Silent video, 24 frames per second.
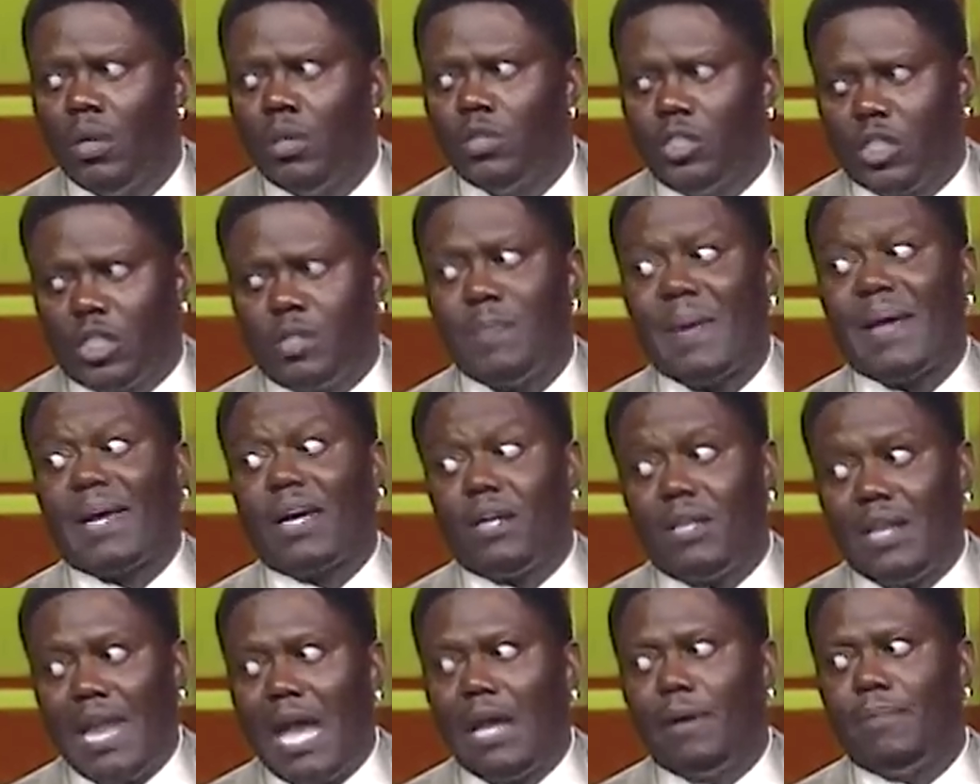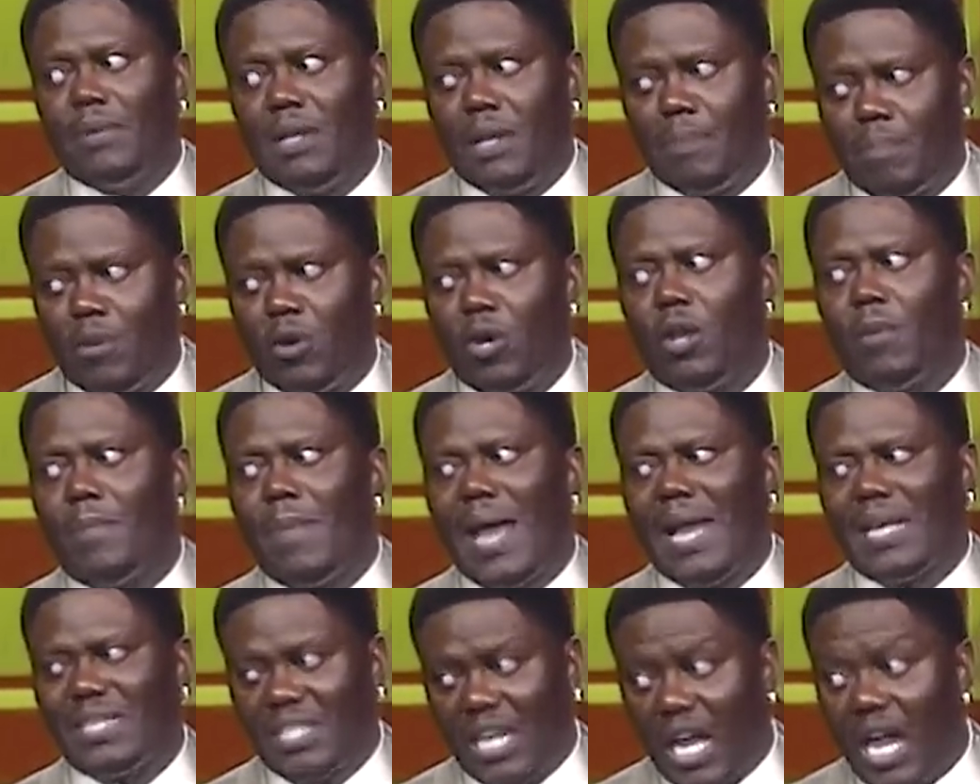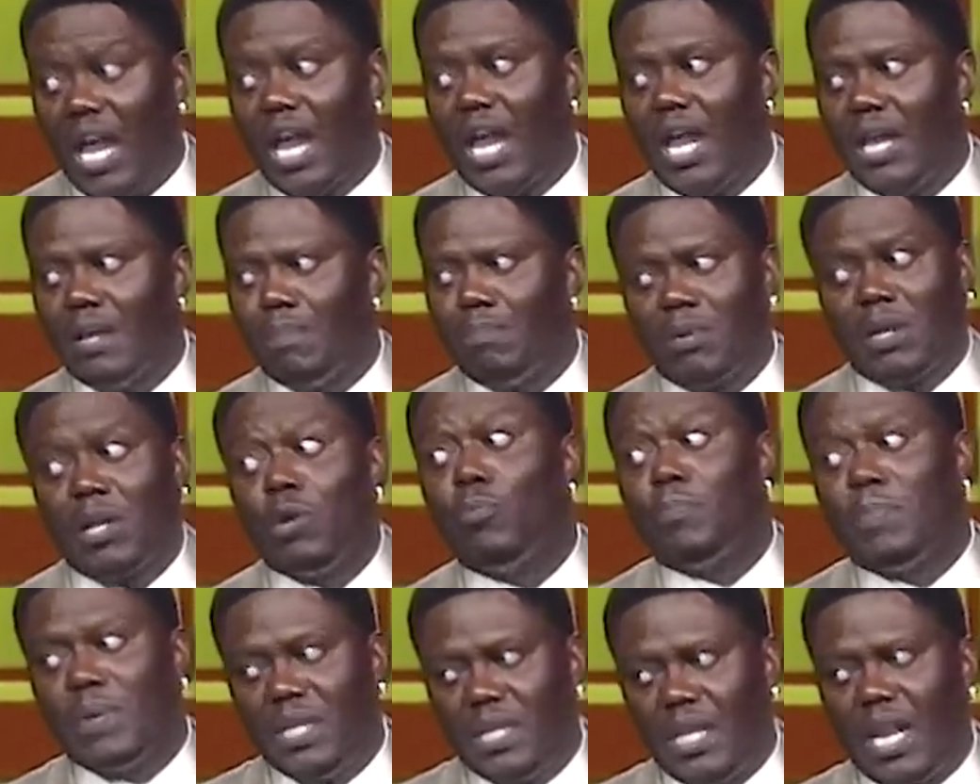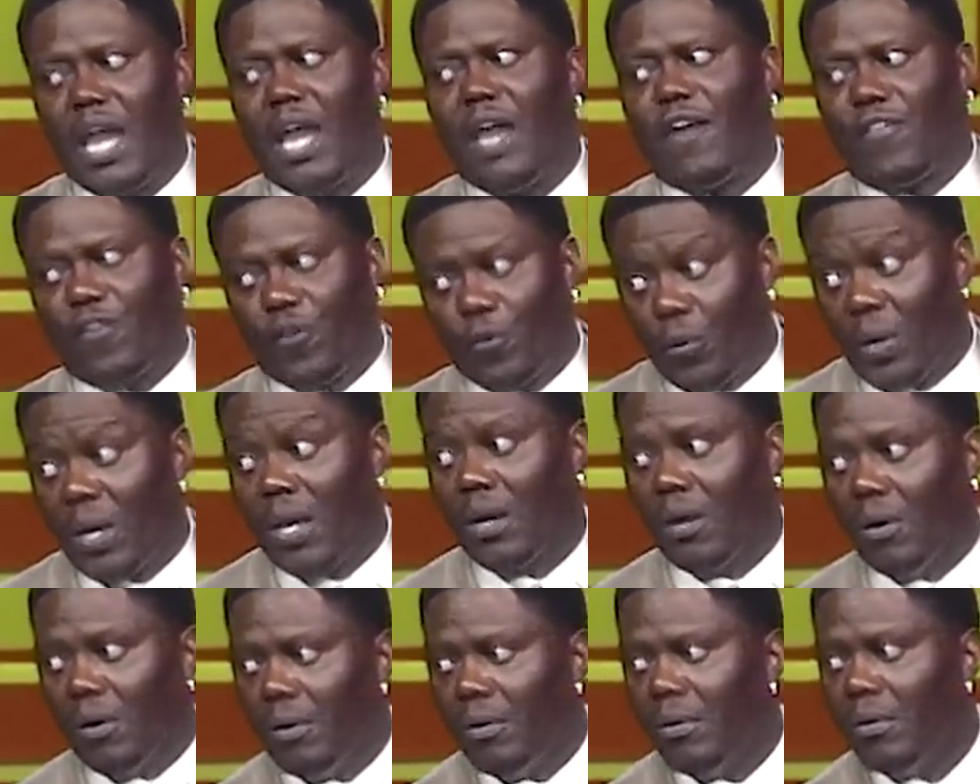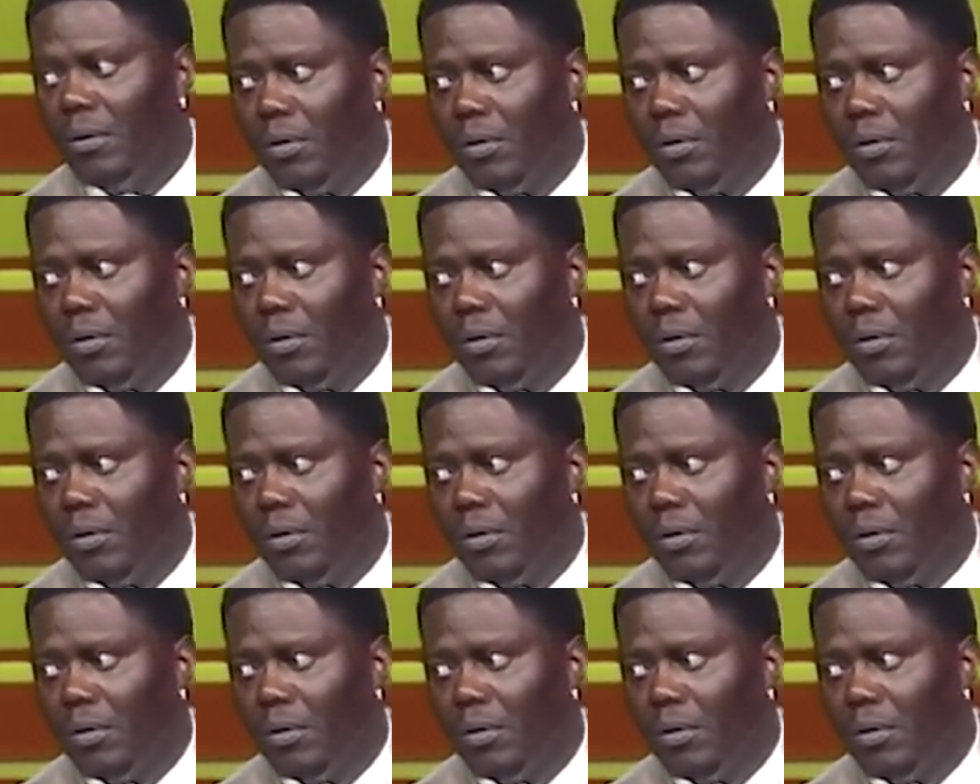Just make an announcement that Bernie Mac dead, but don't be dead for real.